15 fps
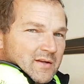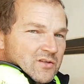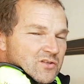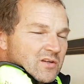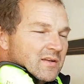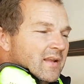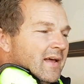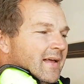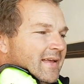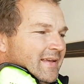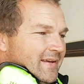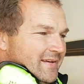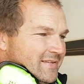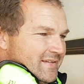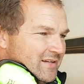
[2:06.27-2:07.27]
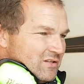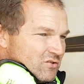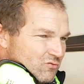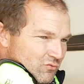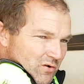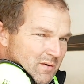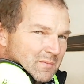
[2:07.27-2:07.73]
engine is
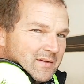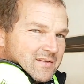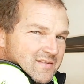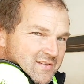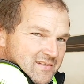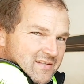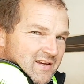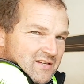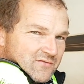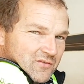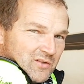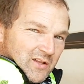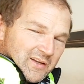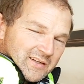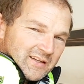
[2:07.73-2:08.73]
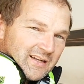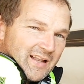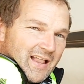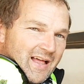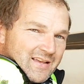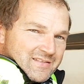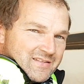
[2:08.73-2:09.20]
extremely successful and going to
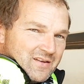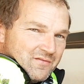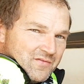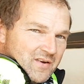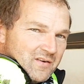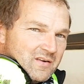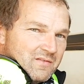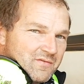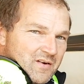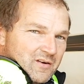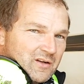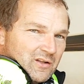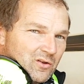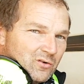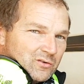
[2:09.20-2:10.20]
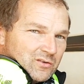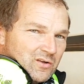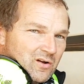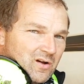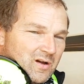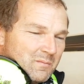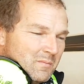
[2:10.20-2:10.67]
last a very, very long
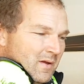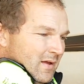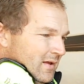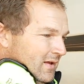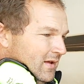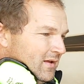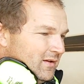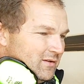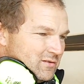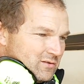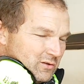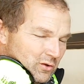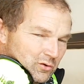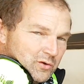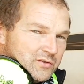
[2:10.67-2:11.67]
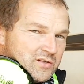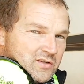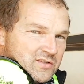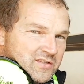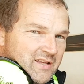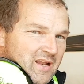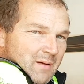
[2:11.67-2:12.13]
time as long as
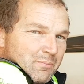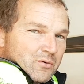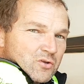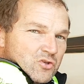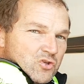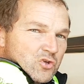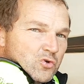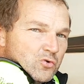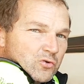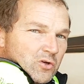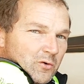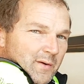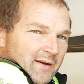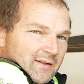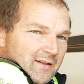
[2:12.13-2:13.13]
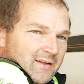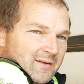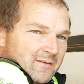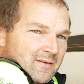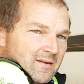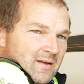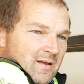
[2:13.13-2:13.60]
it's set up and tuned correctly.
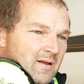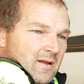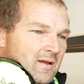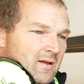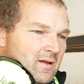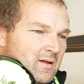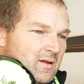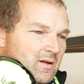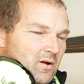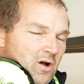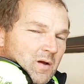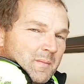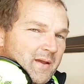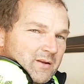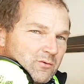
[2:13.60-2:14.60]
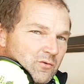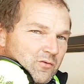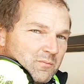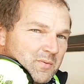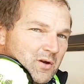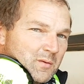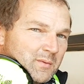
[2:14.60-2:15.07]
I'm Andrew
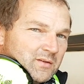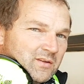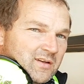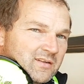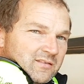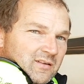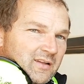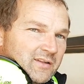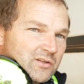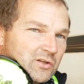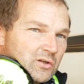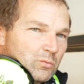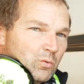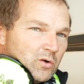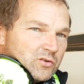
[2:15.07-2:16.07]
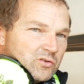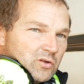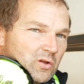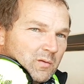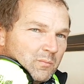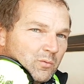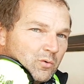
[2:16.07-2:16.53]
from Berrima Diesel and you can watch a
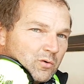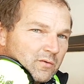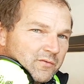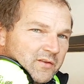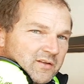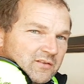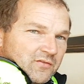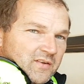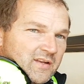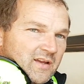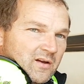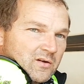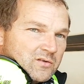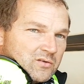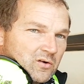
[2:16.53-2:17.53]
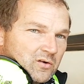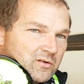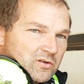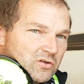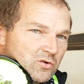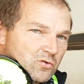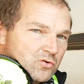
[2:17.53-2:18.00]
lot more of these videos
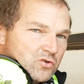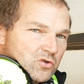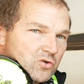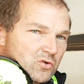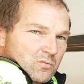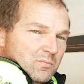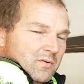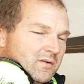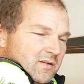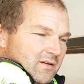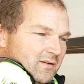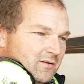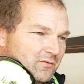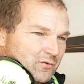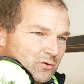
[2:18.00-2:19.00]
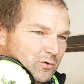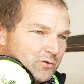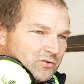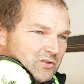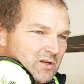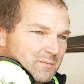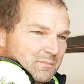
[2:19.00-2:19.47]
on YouTube. You can of
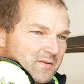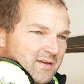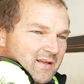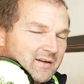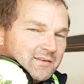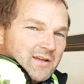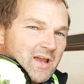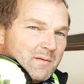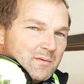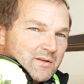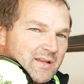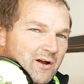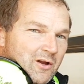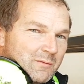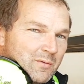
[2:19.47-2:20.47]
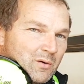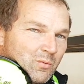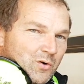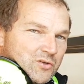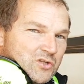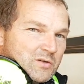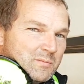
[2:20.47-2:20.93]
course keep the entertainment going by
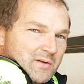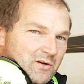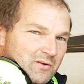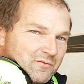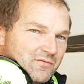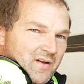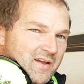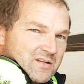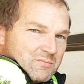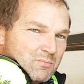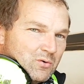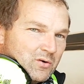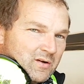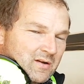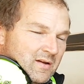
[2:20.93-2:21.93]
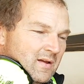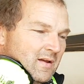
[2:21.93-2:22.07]
watching me on Facebook